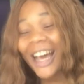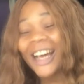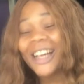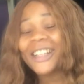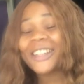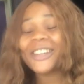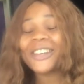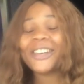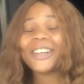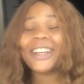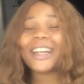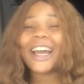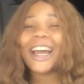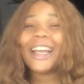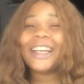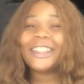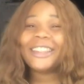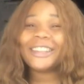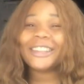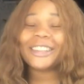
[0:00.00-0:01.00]
So
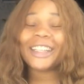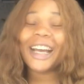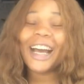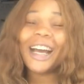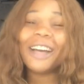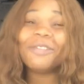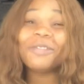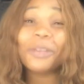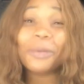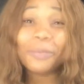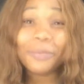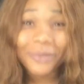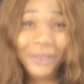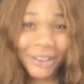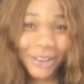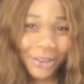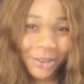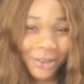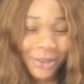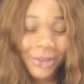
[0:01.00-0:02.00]
guys, how have you
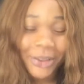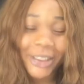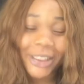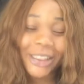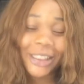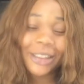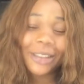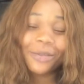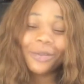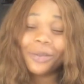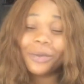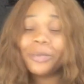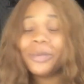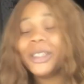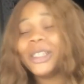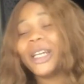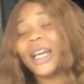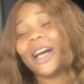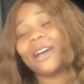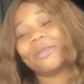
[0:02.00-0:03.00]
been doing? For
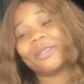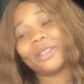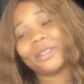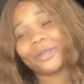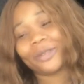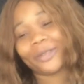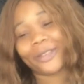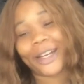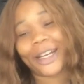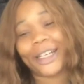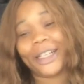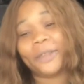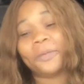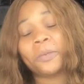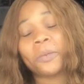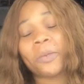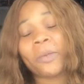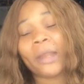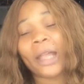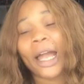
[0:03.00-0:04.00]
me, I've been
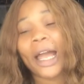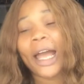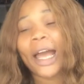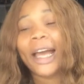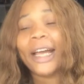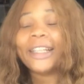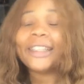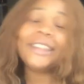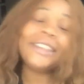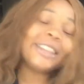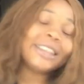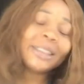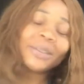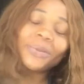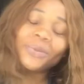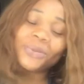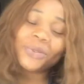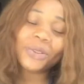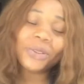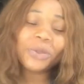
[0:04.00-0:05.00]
fine.
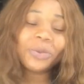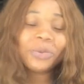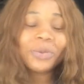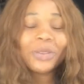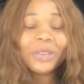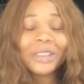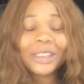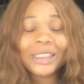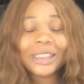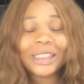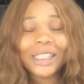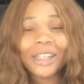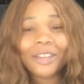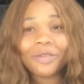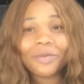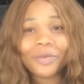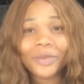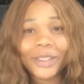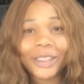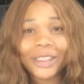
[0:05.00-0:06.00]
These few months
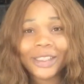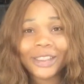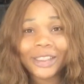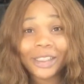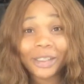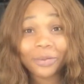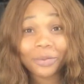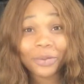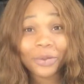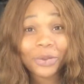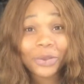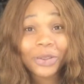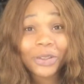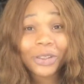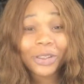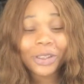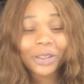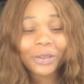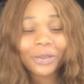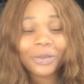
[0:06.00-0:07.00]
have been a
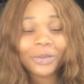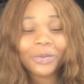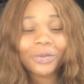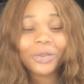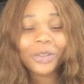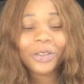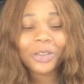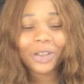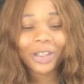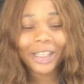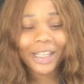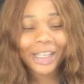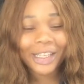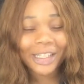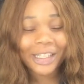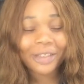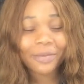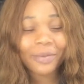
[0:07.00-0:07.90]
month of recollecting